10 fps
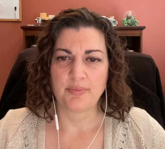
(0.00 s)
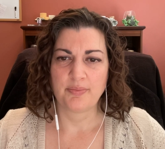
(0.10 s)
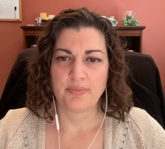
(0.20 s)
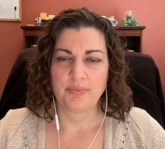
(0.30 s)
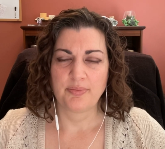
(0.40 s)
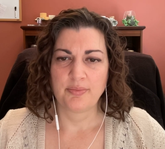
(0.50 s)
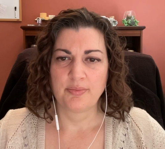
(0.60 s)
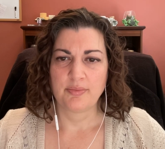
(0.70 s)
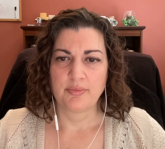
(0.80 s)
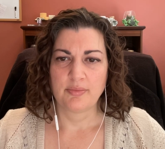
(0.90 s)

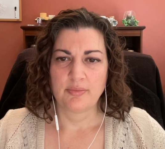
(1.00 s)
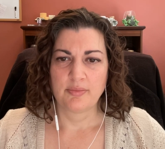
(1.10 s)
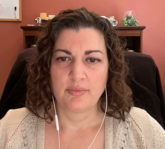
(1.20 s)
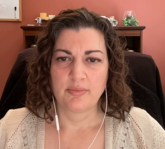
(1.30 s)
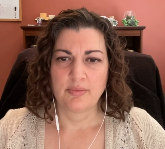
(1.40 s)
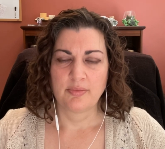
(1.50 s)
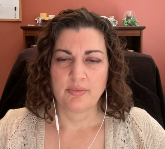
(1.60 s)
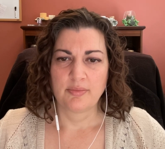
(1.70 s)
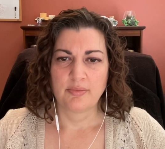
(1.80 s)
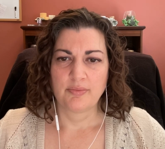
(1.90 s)

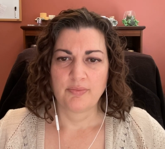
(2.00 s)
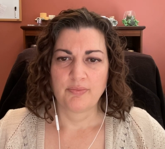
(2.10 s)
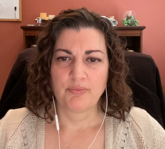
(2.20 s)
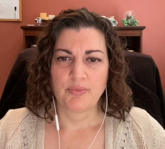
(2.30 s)
(no one is talking)